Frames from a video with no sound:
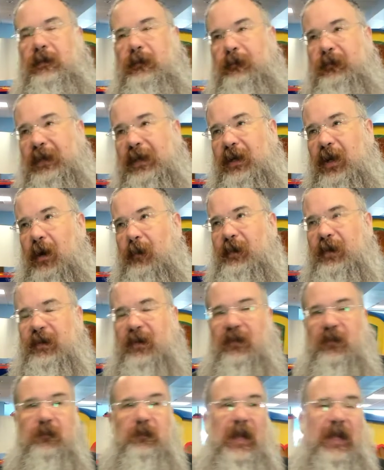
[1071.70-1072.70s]
becoming
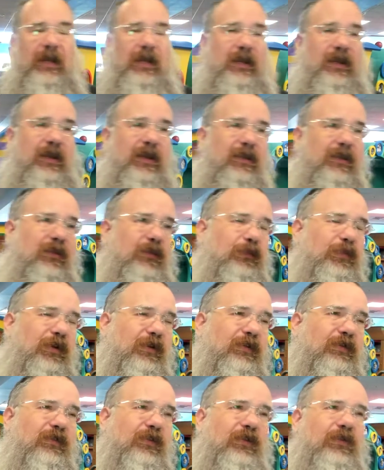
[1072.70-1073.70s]
this Beinoni, this
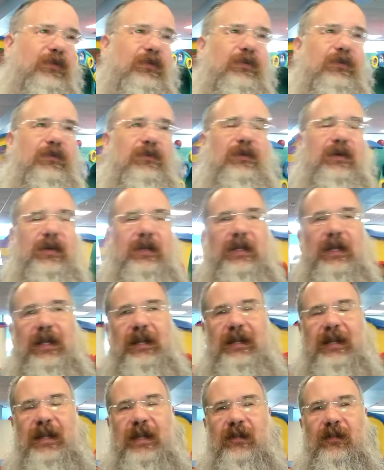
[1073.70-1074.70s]
person who,
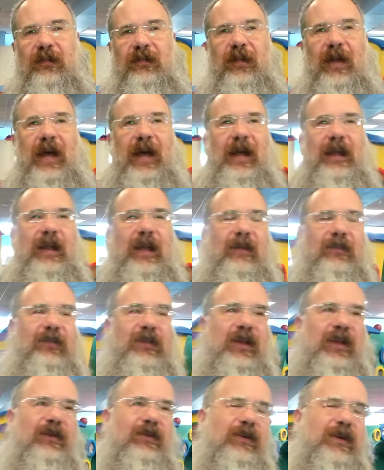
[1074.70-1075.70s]
on the inside, has
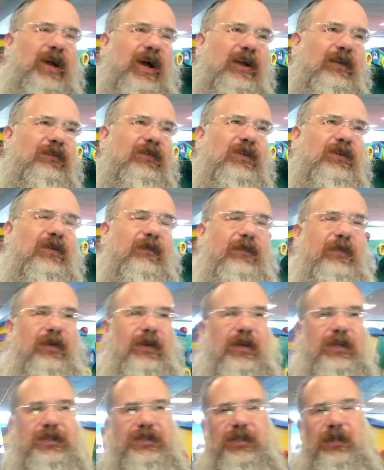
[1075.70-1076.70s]
the inner conflict of the
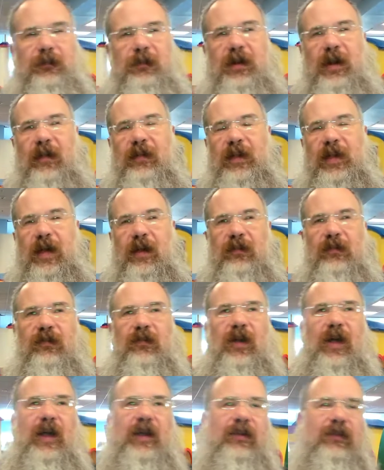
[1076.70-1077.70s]
rasha, but on the
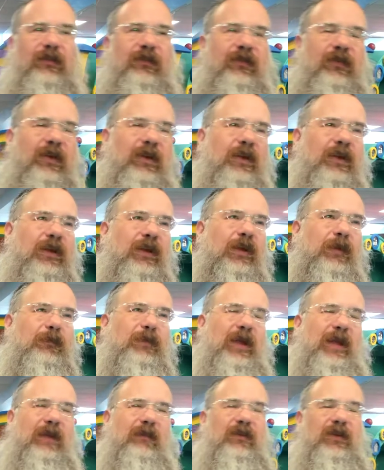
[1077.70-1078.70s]
outside is
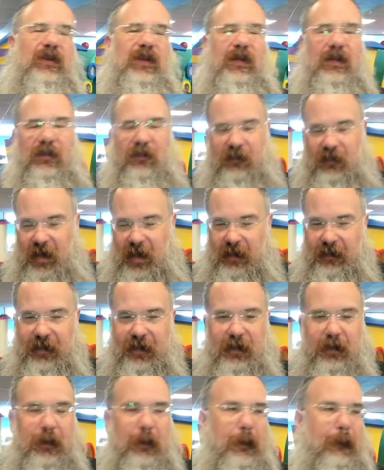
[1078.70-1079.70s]
behaving like a tzaddik.